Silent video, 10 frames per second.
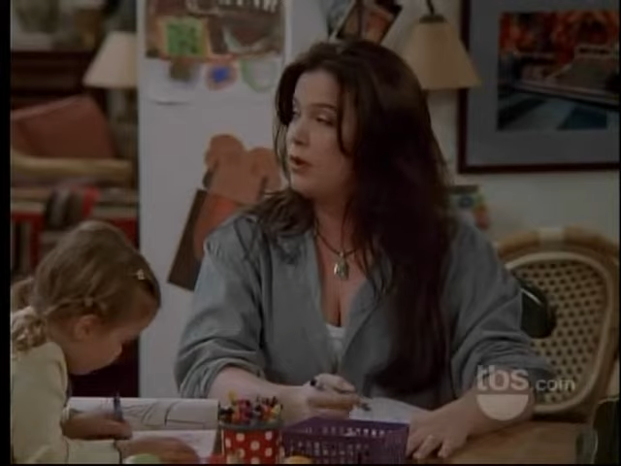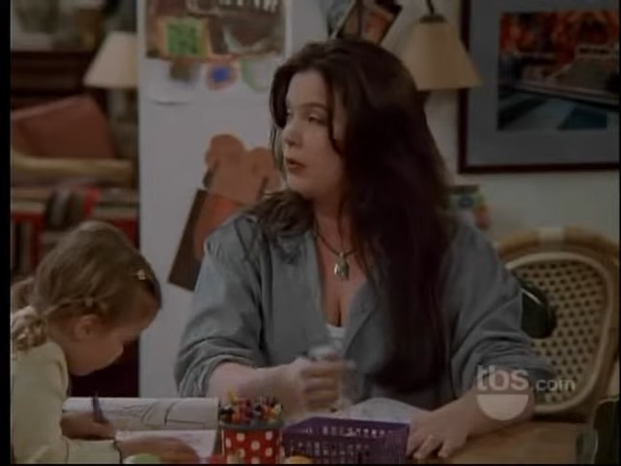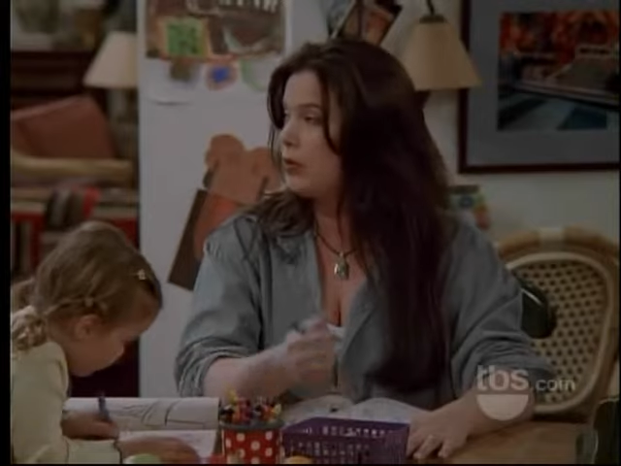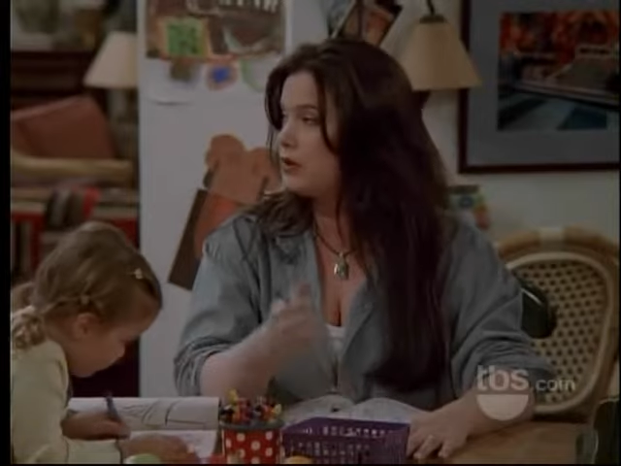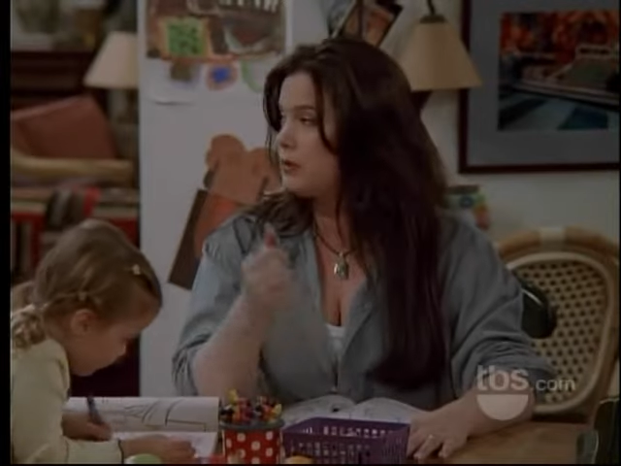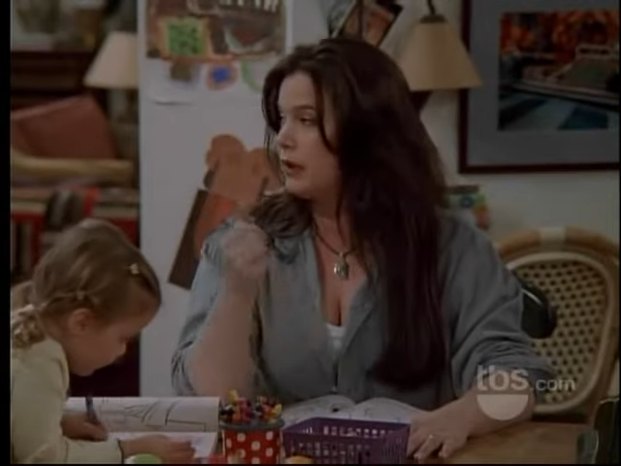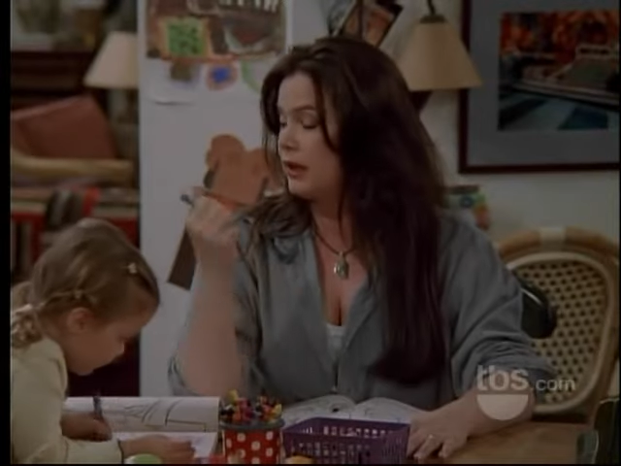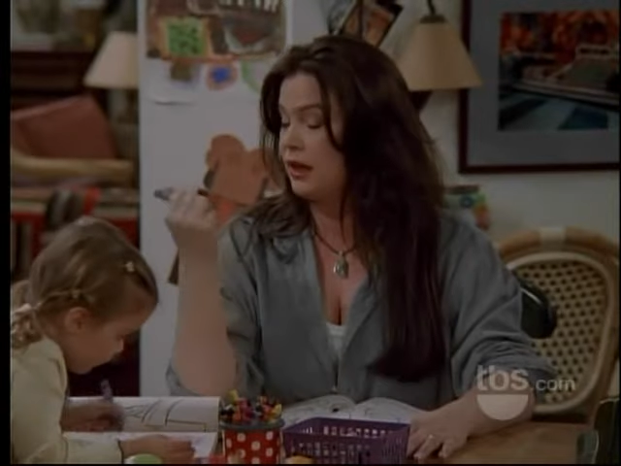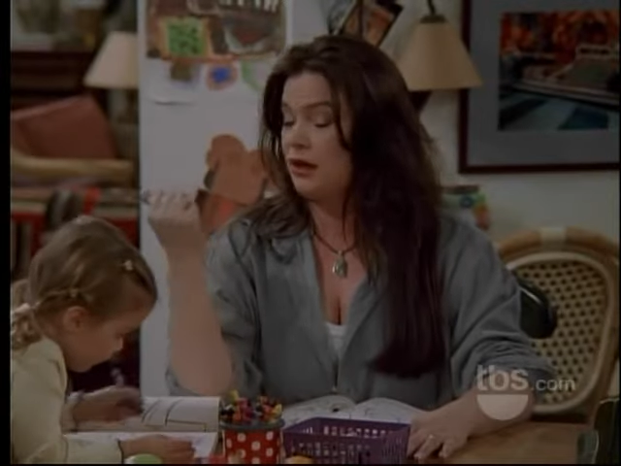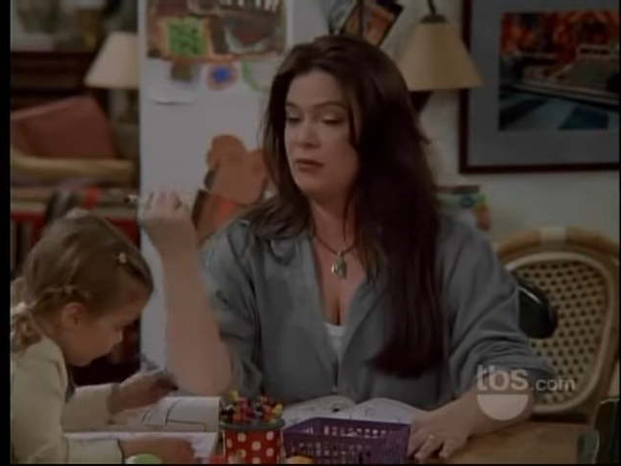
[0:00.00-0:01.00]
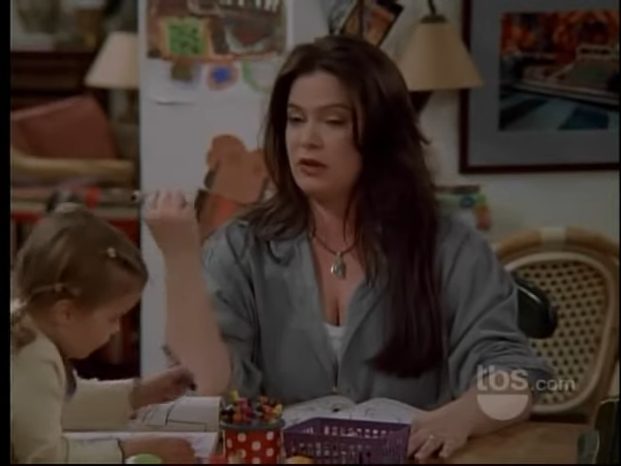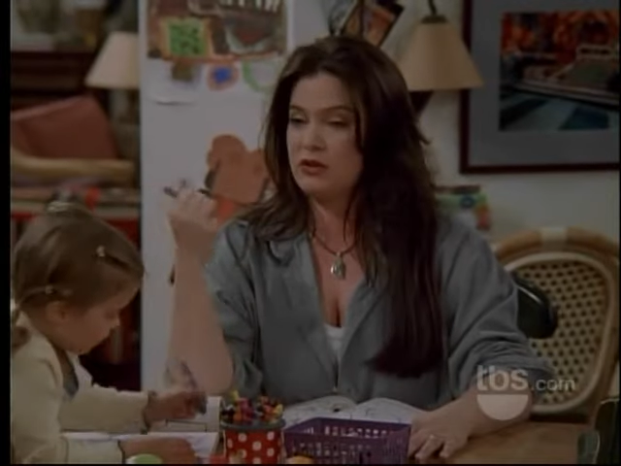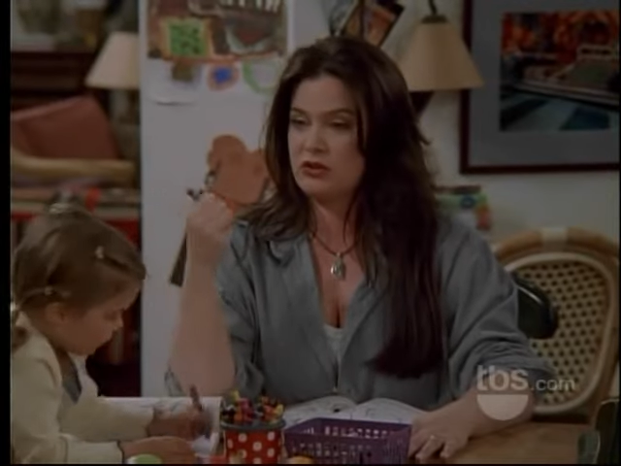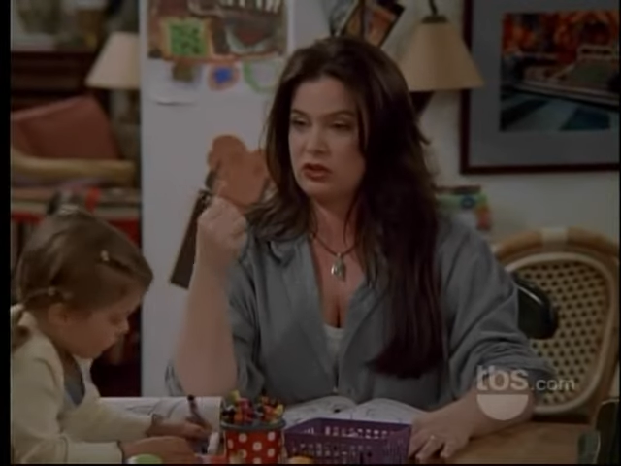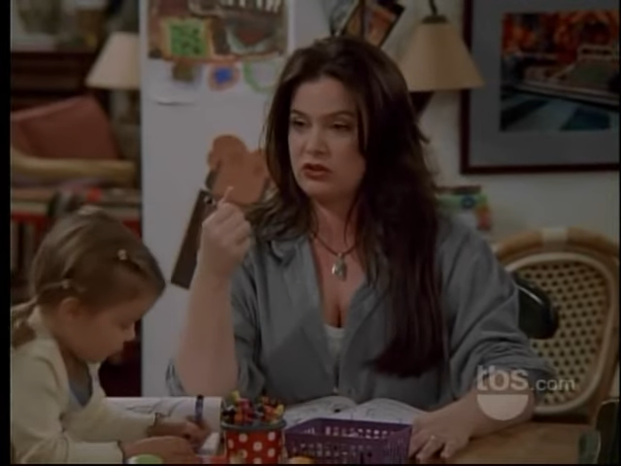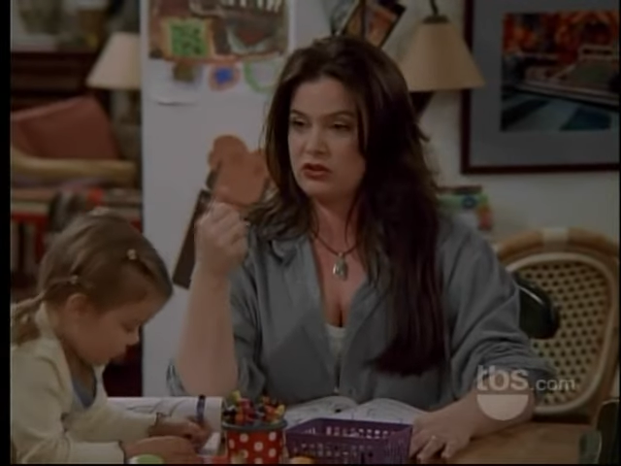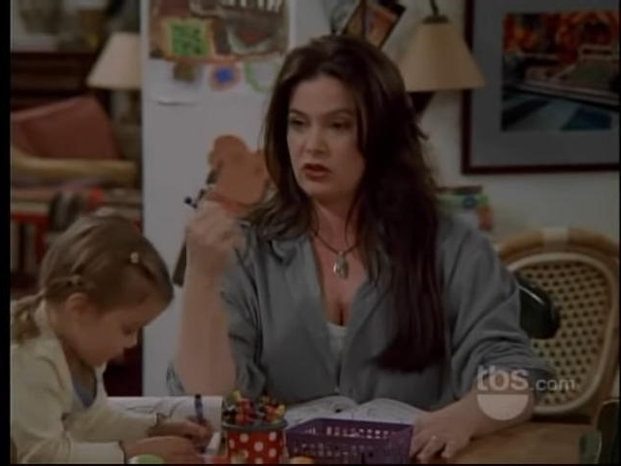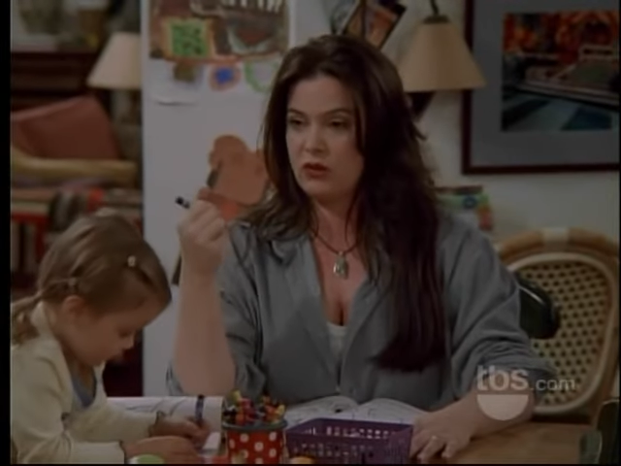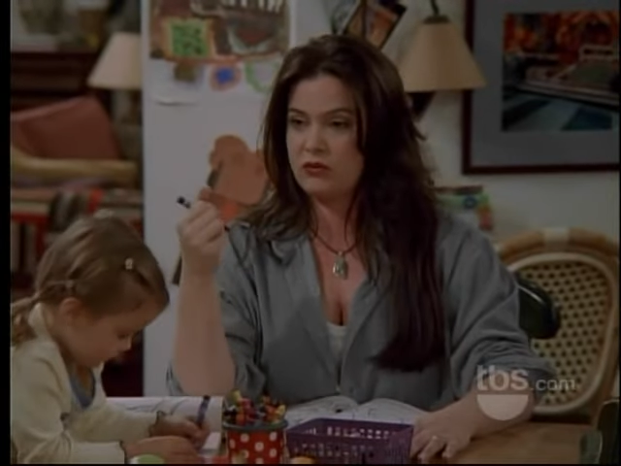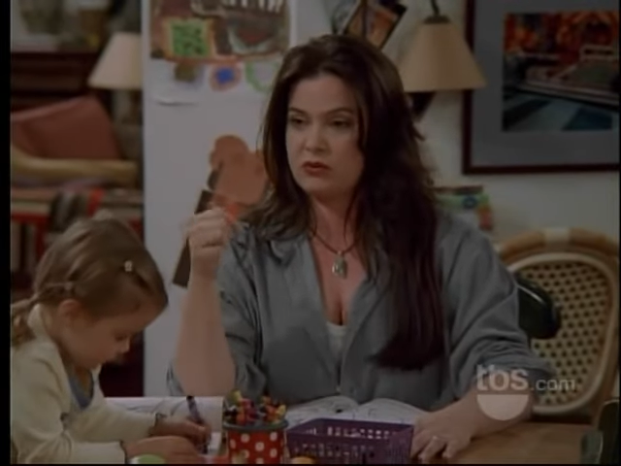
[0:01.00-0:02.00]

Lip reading: my boys met Kim, they just thought stoves